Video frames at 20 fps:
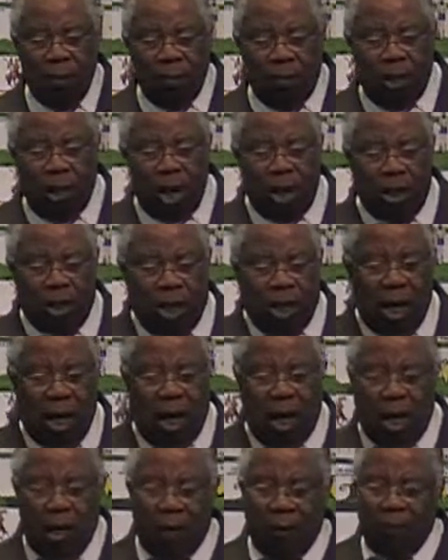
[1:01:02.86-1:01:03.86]
Praise
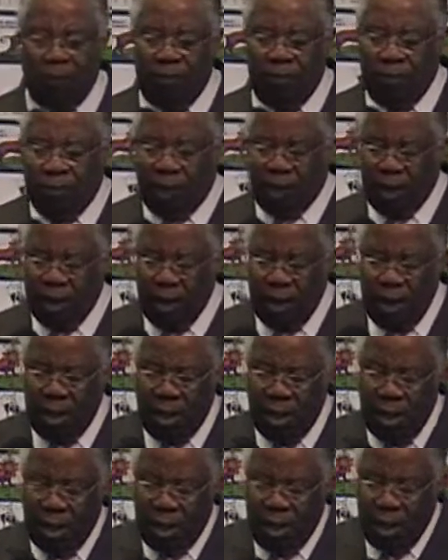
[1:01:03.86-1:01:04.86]
God.
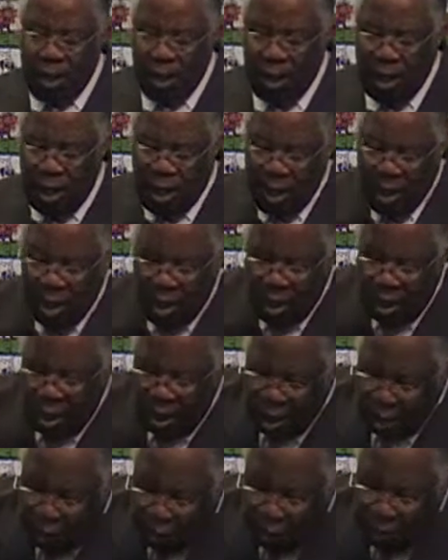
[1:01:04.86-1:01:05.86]
Hallelujah. Let's